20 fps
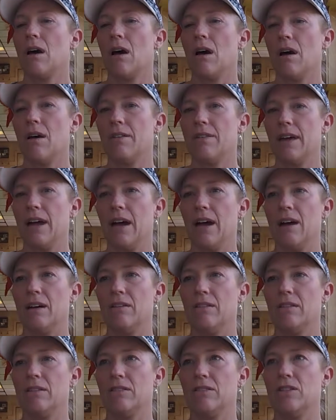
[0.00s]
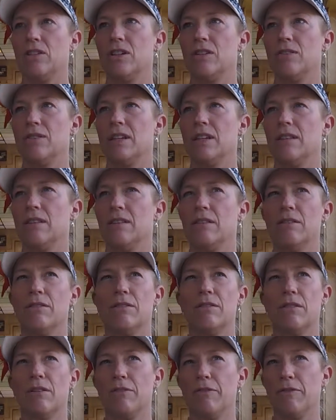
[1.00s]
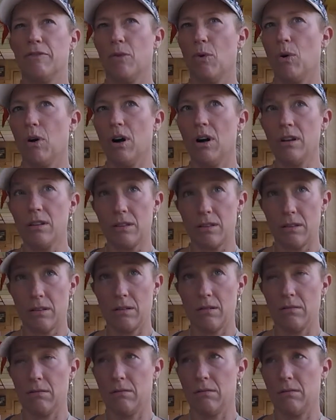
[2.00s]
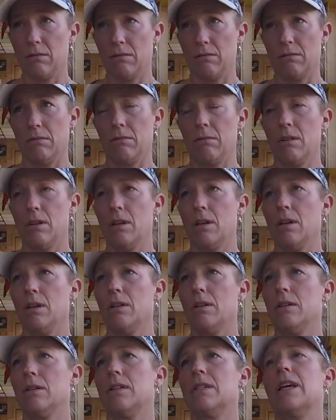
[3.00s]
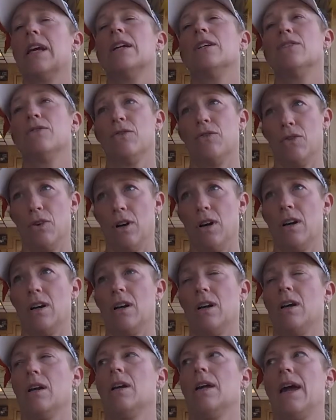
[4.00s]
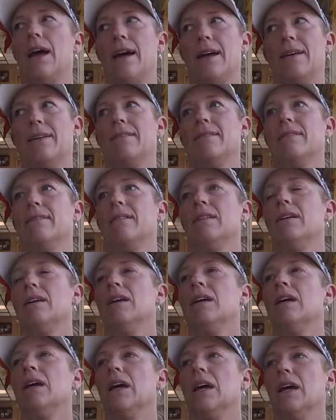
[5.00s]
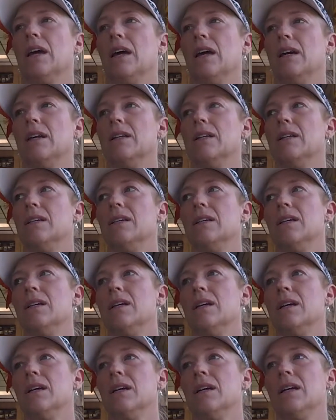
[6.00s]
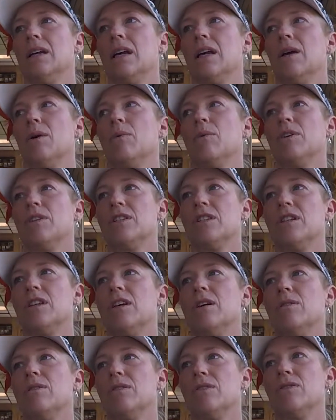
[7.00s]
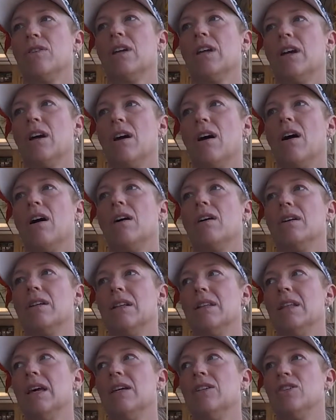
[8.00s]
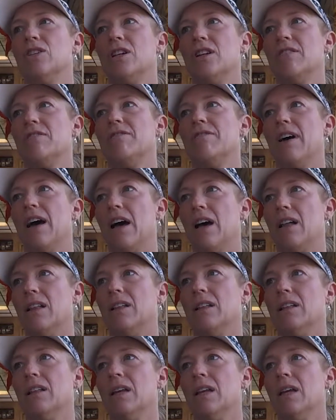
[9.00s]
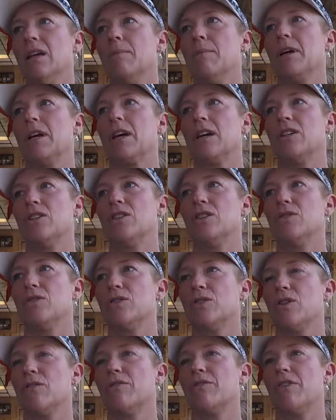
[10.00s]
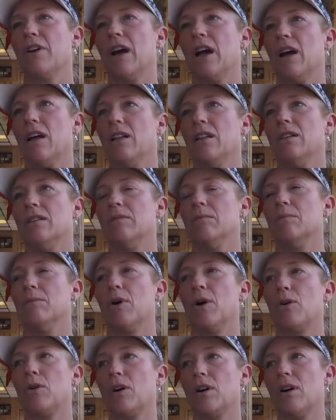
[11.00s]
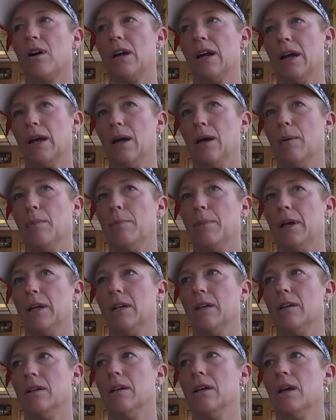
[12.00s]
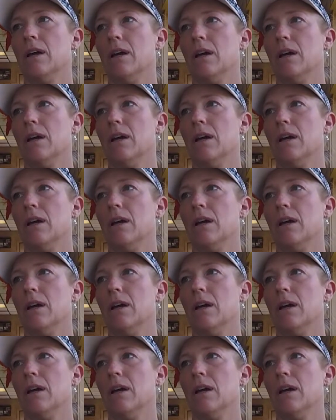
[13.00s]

call that, she's in the fourth? Stage 4, yeah. And it was really hard. And then she fell because she was so frail and broke her hip, and